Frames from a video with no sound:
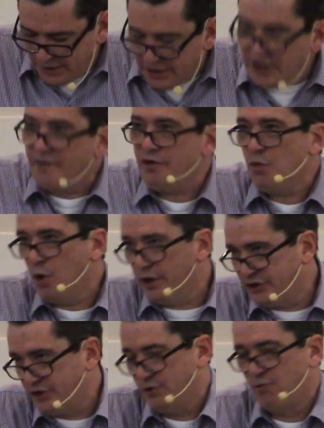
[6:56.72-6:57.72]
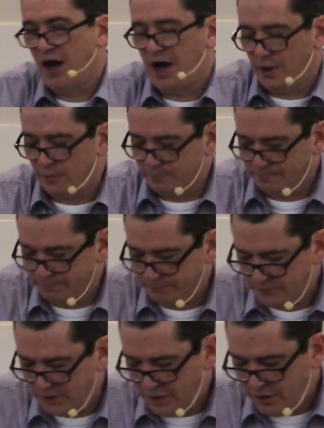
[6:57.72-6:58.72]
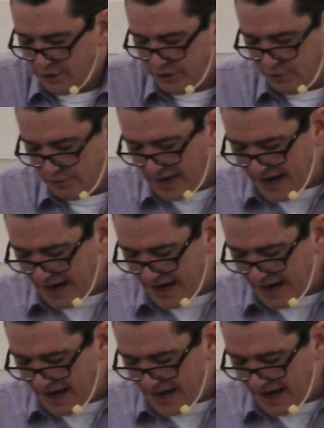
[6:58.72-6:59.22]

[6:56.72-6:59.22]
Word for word: Yet every once in a while, you would